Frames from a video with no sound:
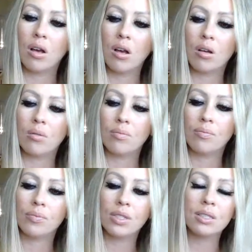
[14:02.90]
Um,
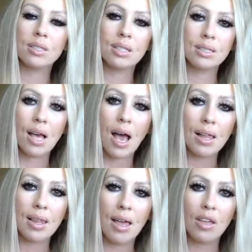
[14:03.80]
it says, I
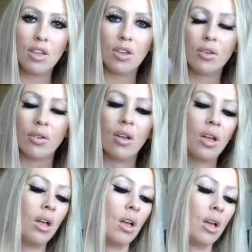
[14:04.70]
like you.
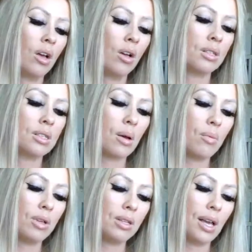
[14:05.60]

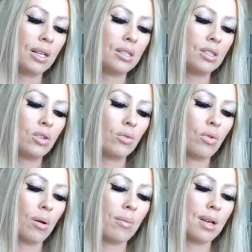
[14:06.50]
Someone likes you,
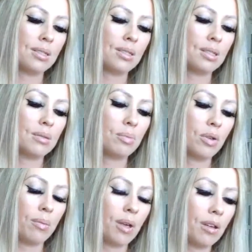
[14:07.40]
romance is
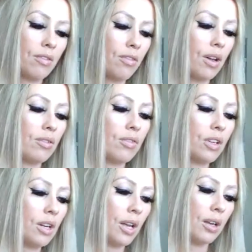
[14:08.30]
blooming, fun
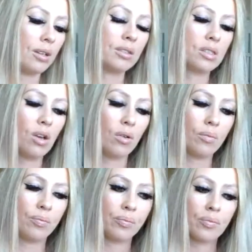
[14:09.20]
flirting. So,
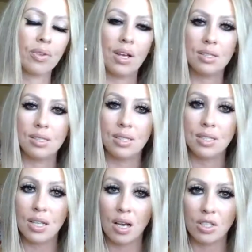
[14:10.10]
and
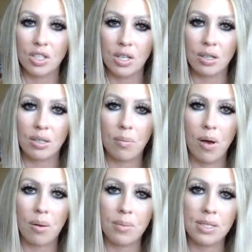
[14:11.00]
seduction at the
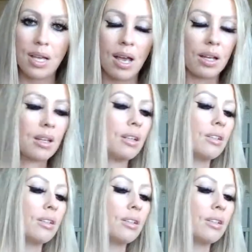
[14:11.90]
bottom of the deck.